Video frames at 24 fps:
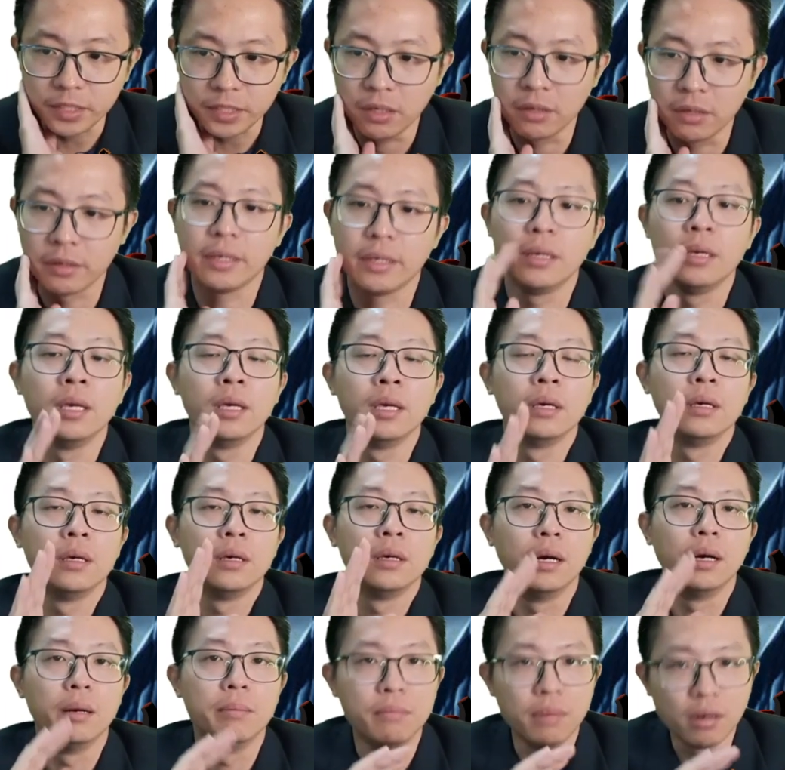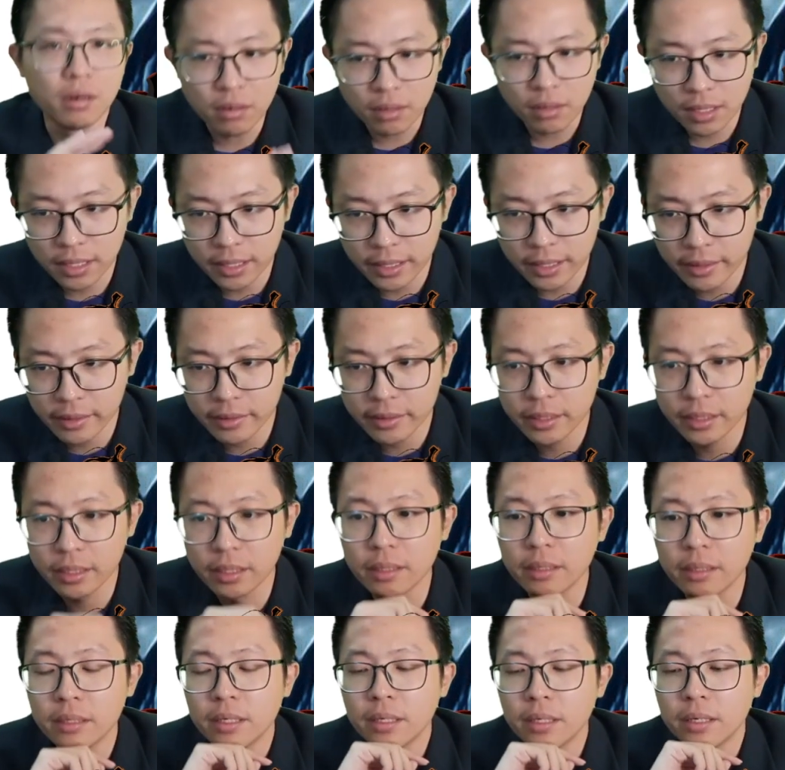Okay, a more
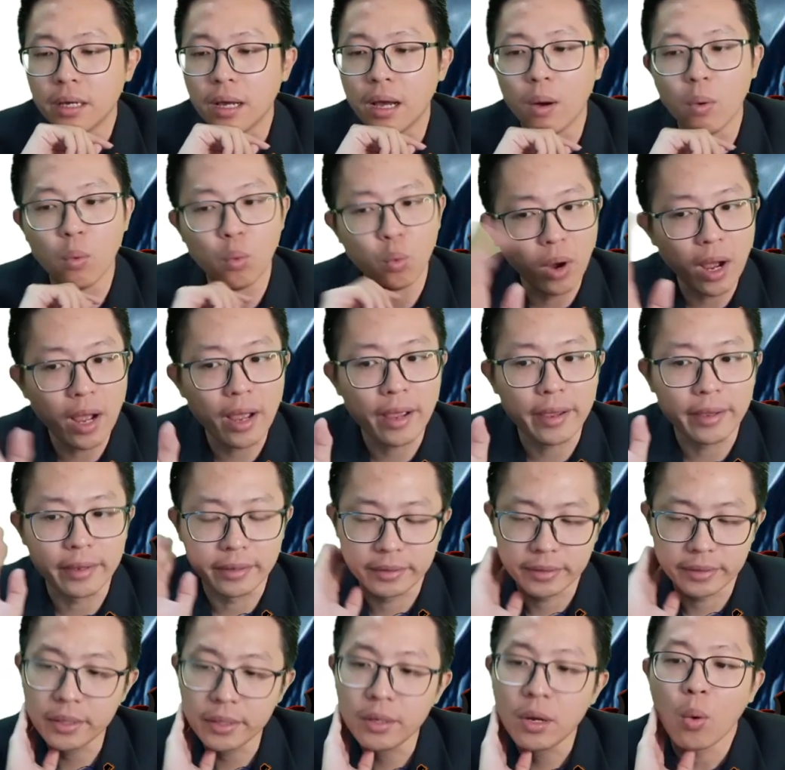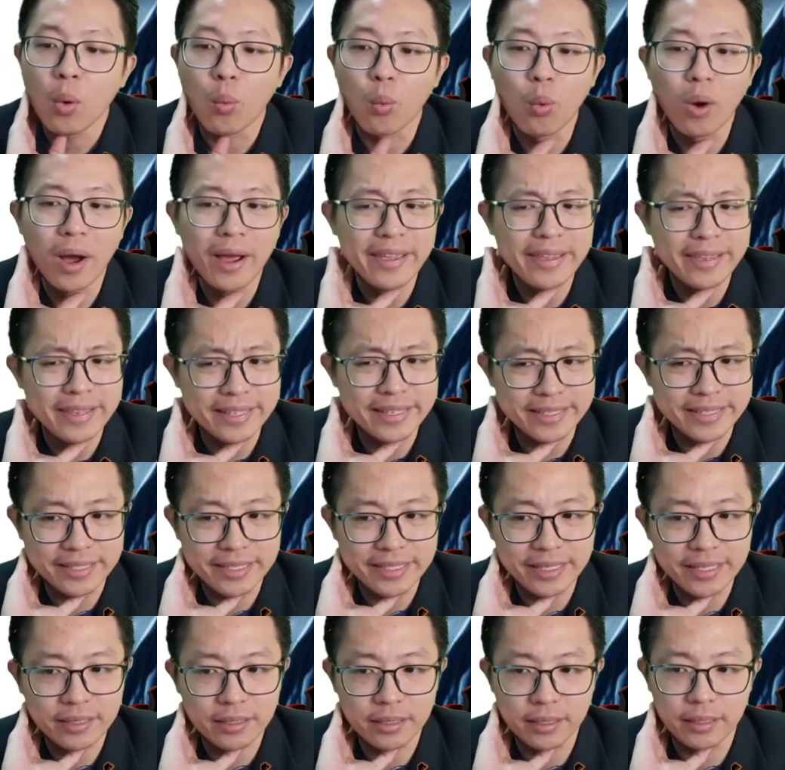clearer why is
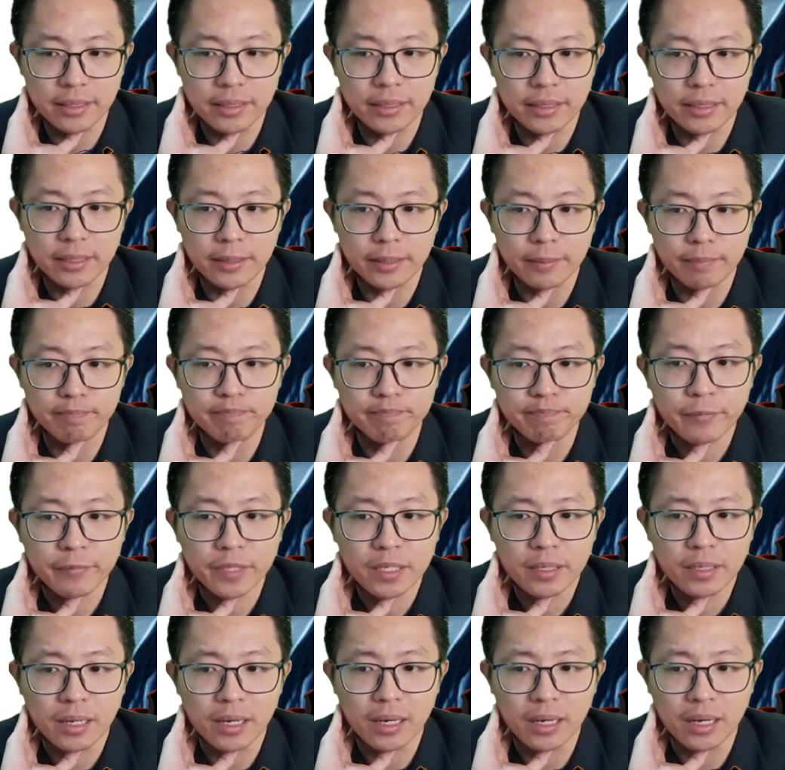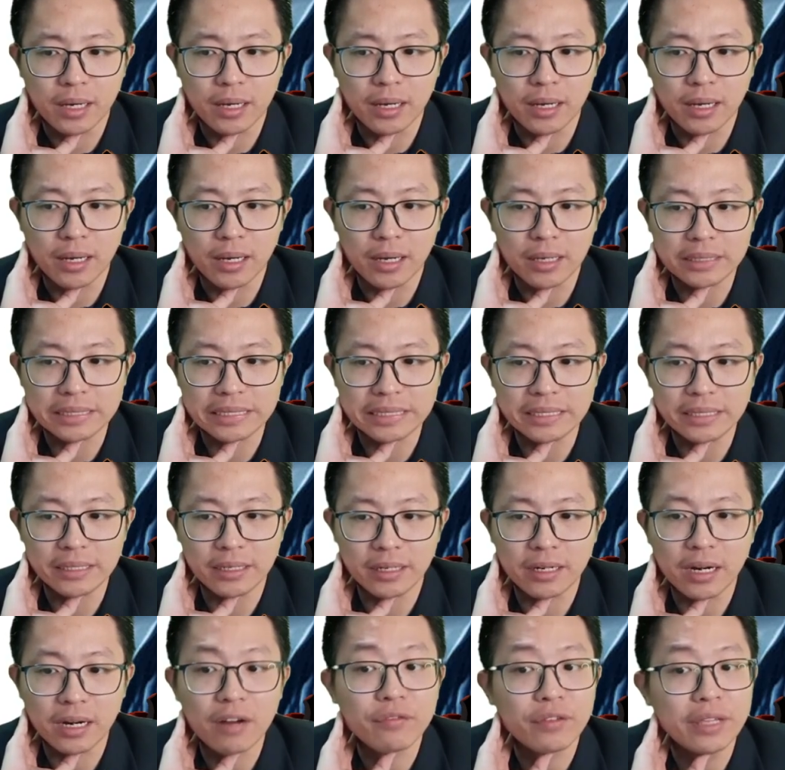it the
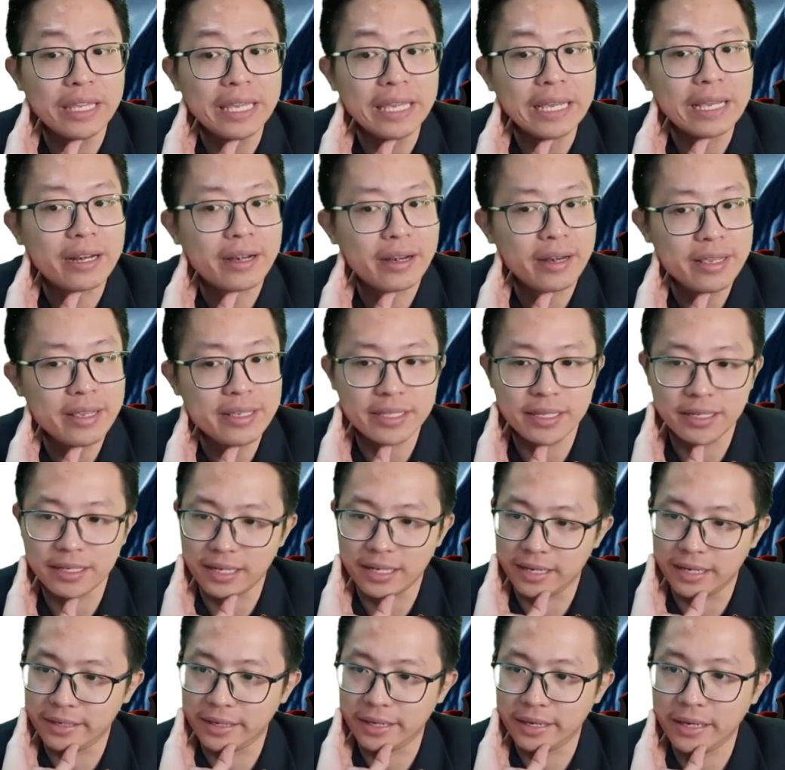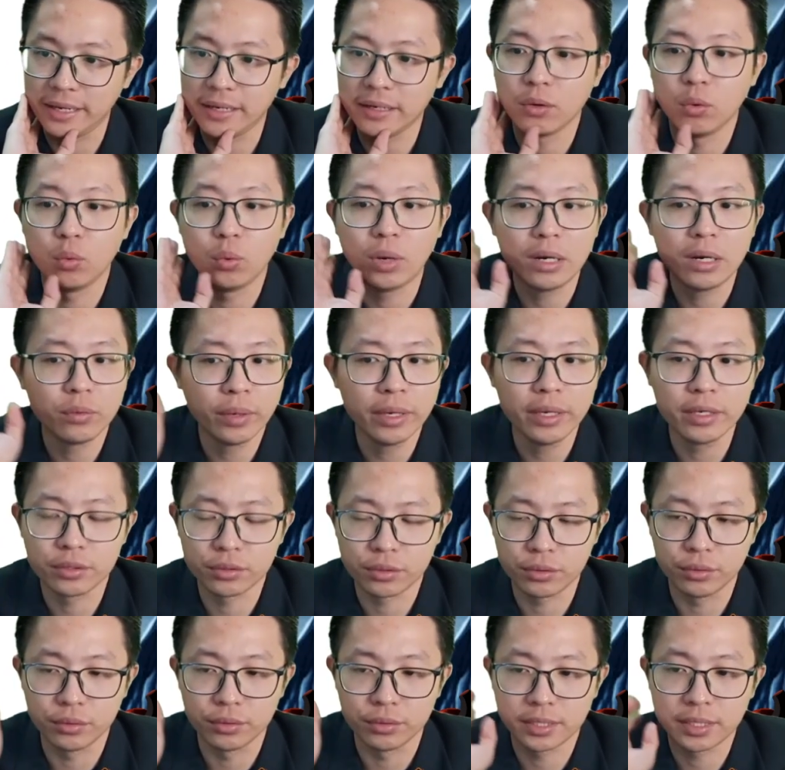graph increasing like that? One way is
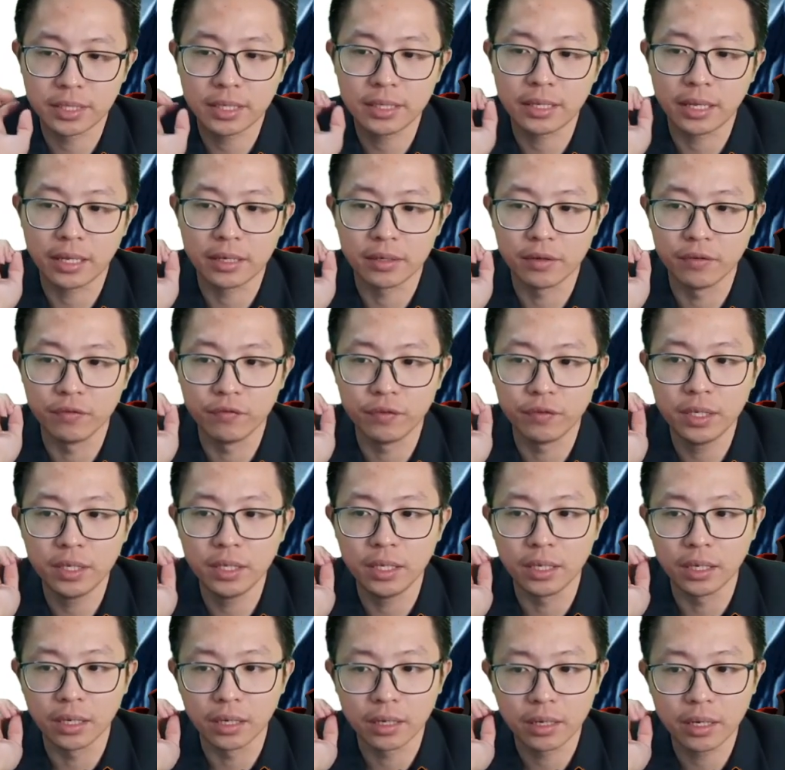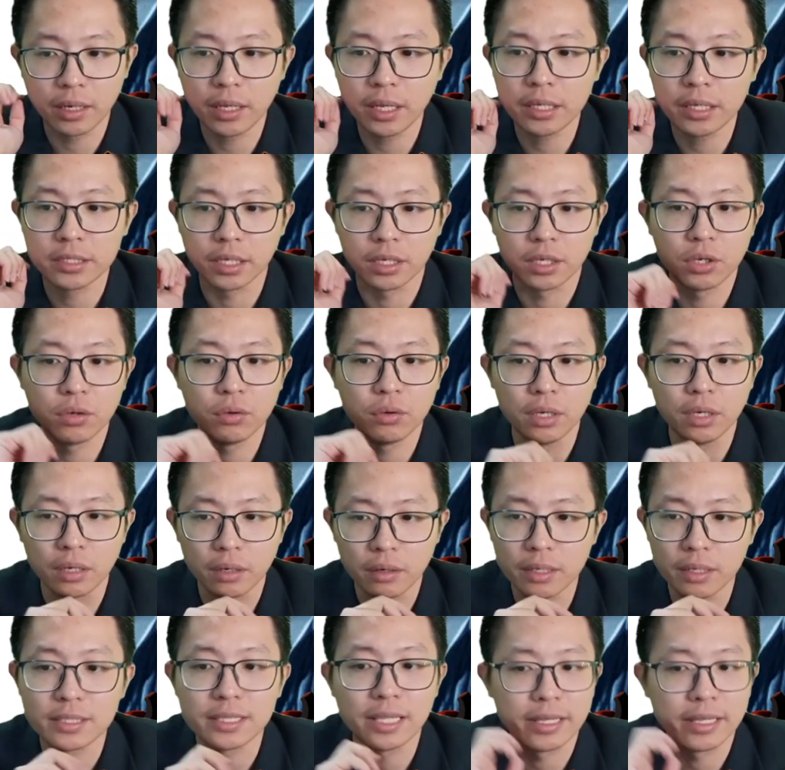to say that the V increase, the Q
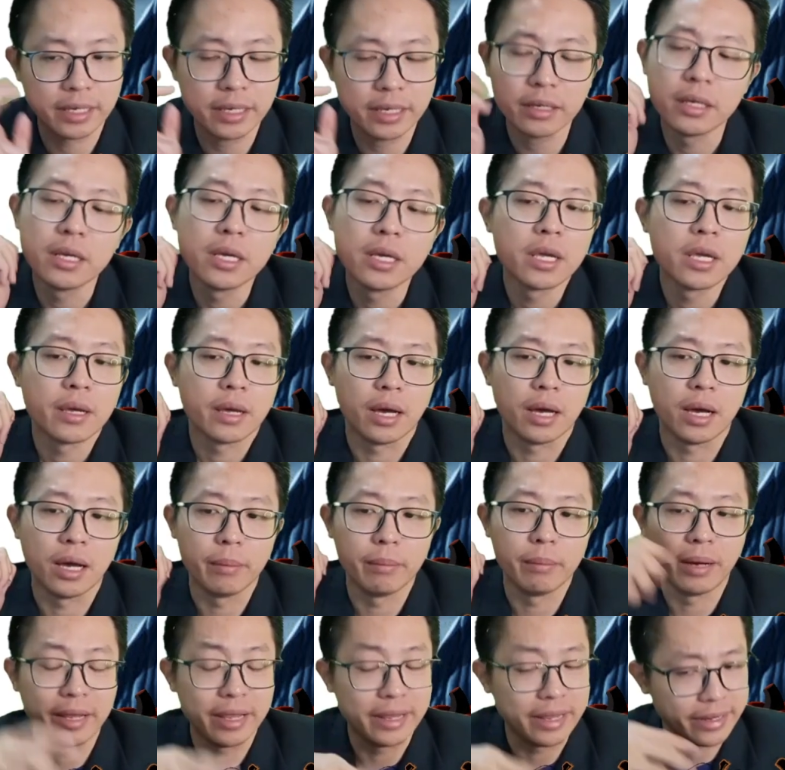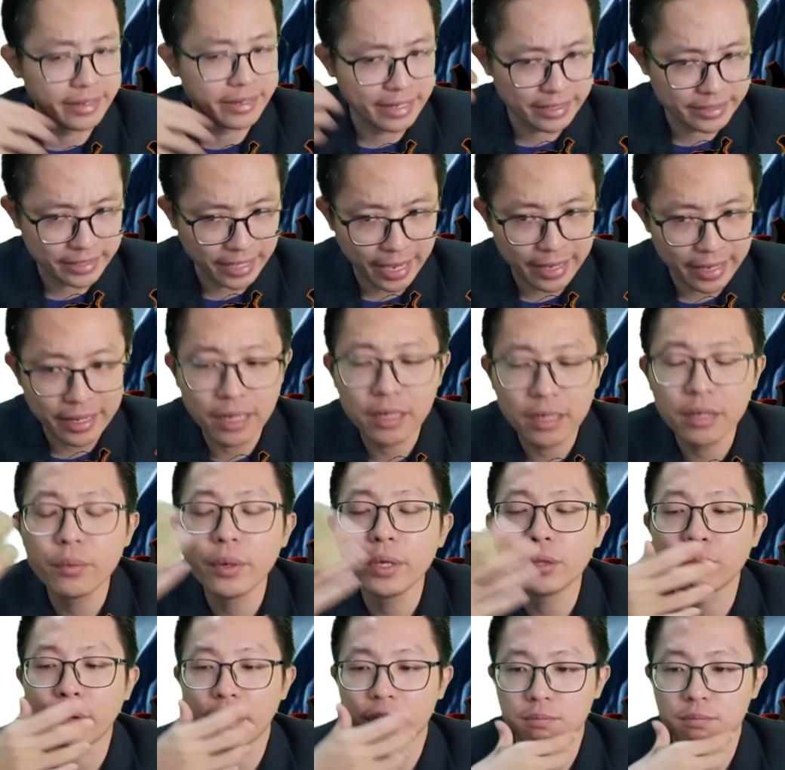increase like that. But there's another way
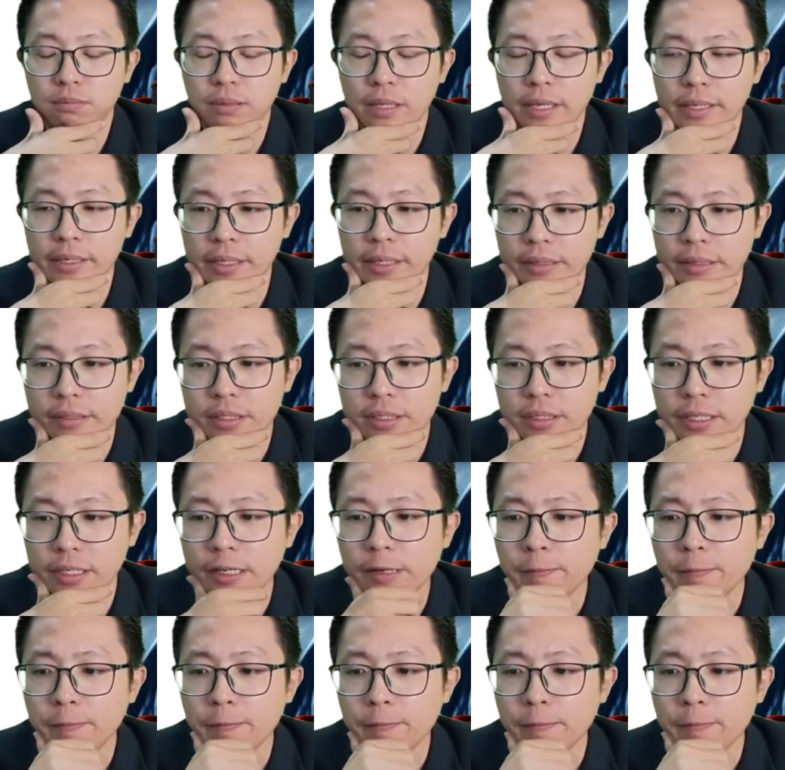to explain this,